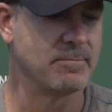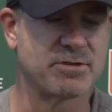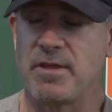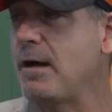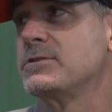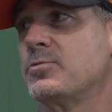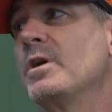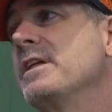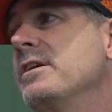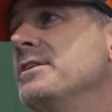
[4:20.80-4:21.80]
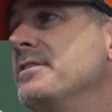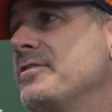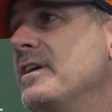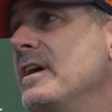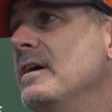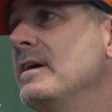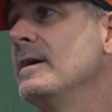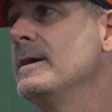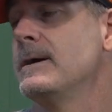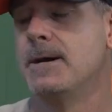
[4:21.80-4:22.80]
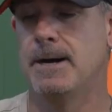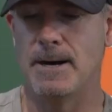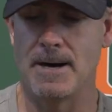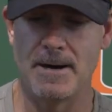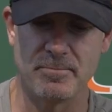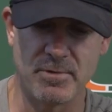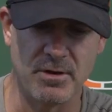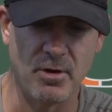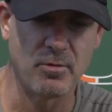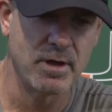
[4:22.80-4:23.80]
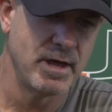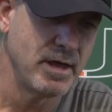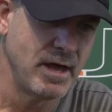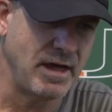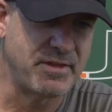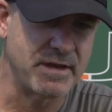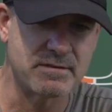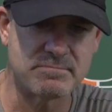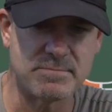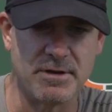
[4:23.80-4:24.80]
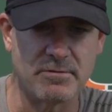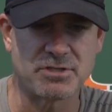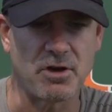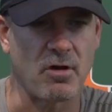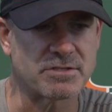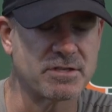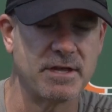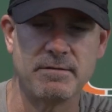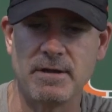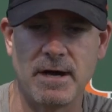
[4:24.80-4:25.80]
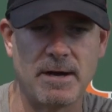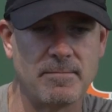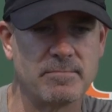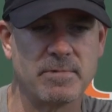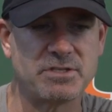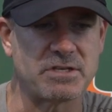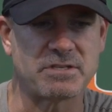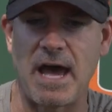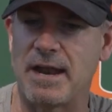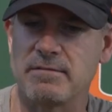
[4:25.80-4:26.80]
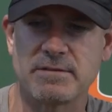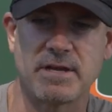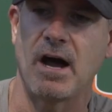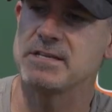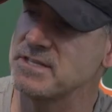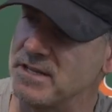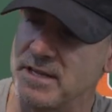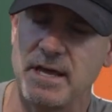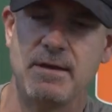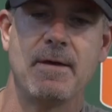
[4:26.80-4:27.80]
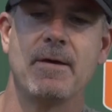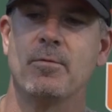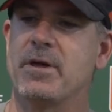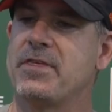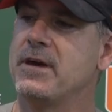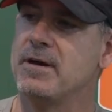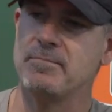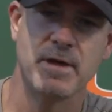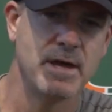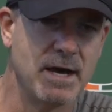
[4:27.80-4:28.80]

So that was really good to see. I think, Charleston just got to constantly with him.